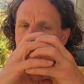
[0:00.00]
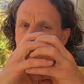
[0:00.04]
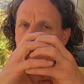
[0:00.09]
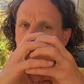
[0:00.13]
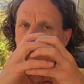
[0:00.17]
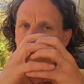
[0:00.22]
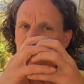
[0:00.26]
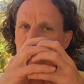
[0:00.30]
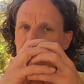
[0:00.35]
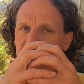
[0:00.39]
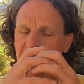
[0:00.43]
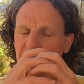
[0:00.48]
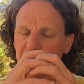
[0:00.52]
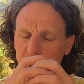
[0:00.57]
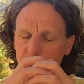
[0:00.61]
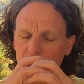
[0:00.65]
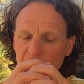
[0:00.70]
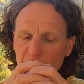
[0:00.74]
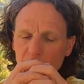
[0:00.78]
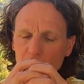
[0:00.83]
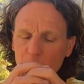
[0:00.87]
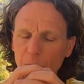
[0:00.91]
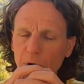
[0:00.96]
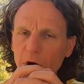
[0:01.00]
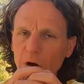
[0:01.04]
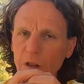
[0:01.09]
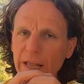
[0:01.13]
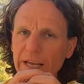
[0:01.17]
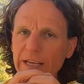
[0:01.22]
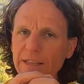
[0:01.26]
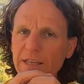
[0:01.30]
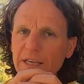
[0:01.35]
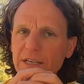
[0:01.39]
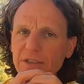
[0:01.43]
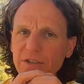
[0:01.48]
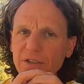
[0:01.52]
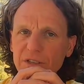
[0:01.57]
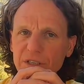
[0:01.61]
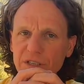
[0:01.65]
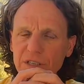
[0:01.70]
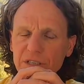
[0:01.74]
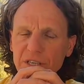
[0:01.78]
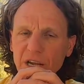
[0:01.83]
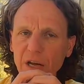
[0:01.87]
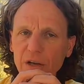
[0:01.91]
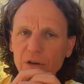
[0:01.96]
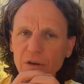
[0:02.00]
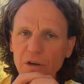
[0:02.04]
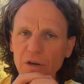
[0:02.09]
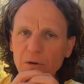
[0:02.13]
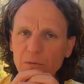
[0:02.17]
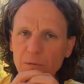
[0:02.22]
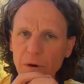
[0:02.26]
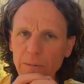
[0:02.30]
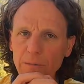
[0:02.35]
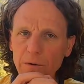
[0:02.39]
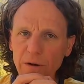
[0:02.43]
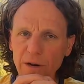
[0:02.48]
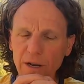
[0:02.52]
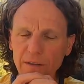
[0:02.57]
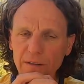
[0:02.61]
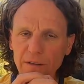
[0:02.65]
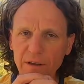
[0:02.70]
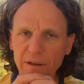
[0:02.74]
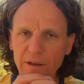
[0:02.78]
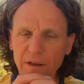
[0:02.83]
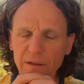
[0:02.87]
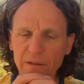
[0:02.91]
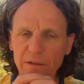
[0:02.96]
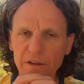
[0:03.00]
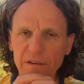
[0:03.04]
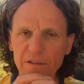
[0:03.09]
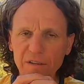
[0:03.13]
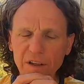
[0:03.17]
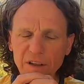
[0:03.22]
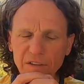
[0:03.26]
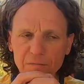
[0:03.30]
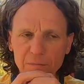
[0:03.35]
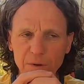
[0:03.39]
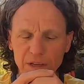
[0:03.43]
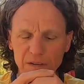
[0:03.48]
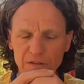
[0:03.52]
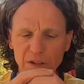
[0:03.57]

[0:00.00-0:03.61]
and you make a round ball like this, and this is how you can remember it on the, on the assessment.